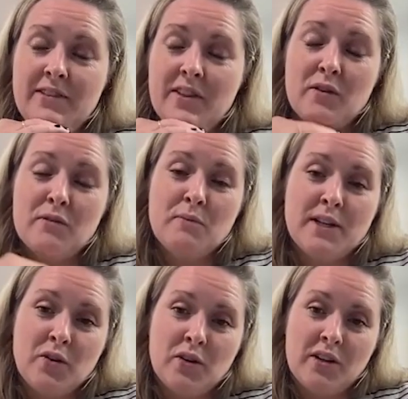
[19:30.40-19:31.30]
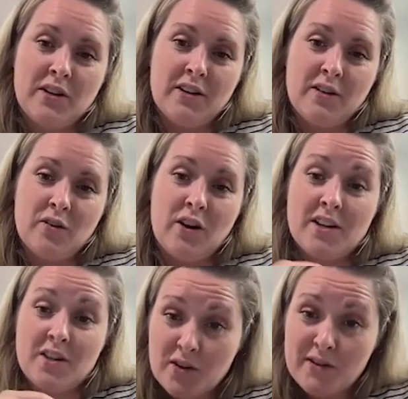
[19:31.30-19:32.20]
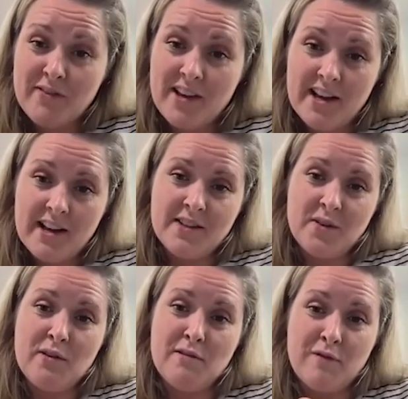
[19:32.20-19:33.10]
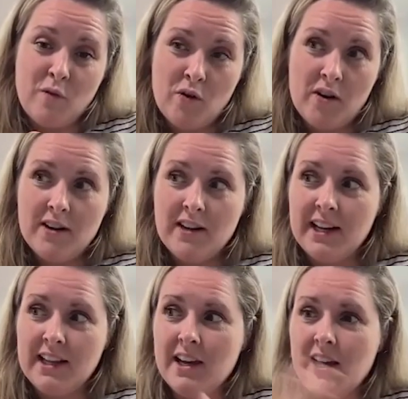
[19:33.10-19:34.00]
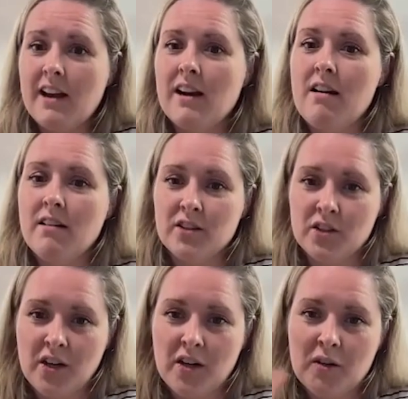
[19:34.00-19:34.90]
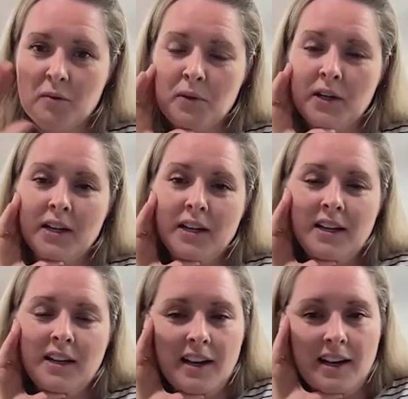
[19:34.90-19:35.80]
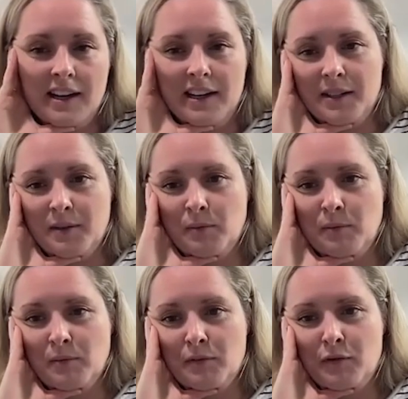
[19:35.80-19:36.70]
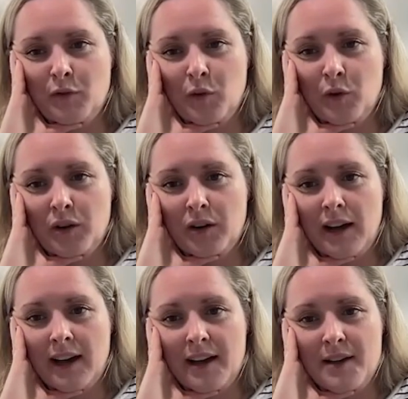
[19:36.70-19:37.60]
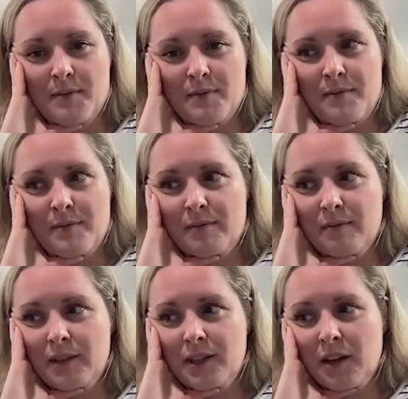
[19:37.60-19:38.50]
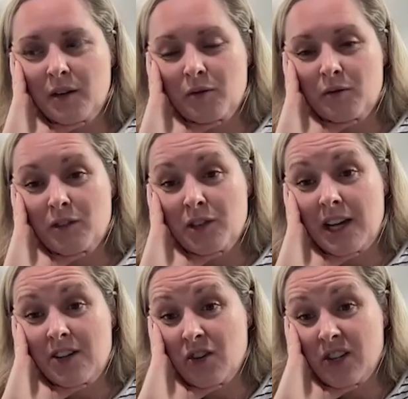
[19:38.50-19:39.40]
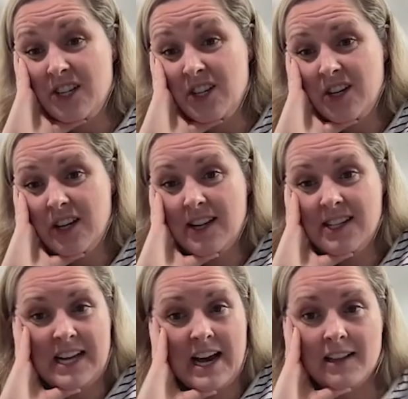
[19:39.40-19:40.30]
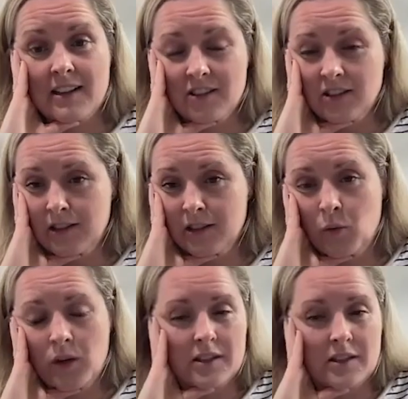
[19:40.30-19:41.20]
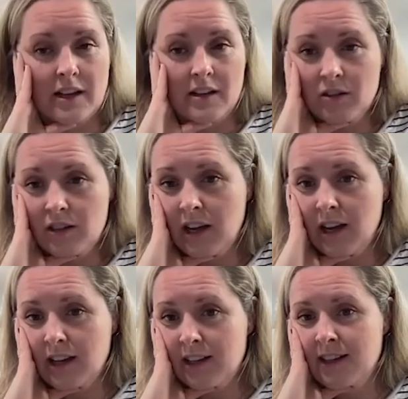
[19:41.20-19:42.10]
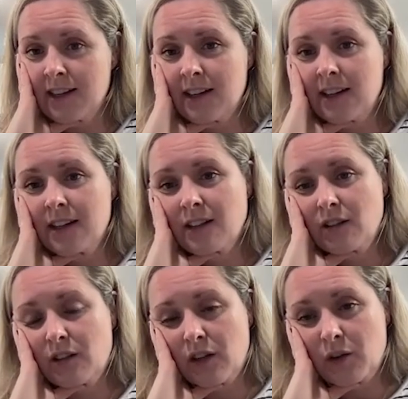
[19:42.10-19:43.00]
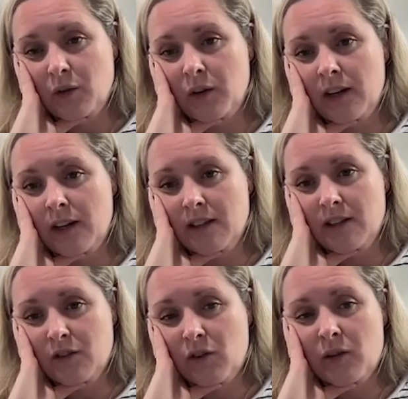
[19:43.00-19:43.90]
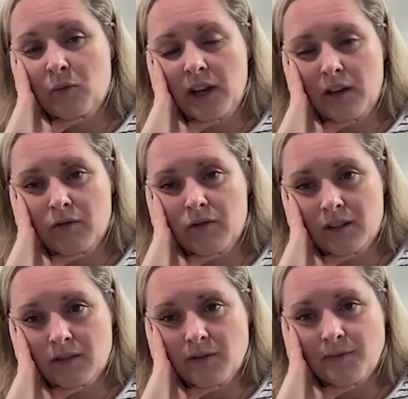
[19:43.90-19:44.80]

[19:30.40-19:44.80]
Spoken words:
though my daughter, or our daughter Fia, is only 4, like thinking long term for a transitioning into adulthood and what does that look like. So it's incredibly helpful.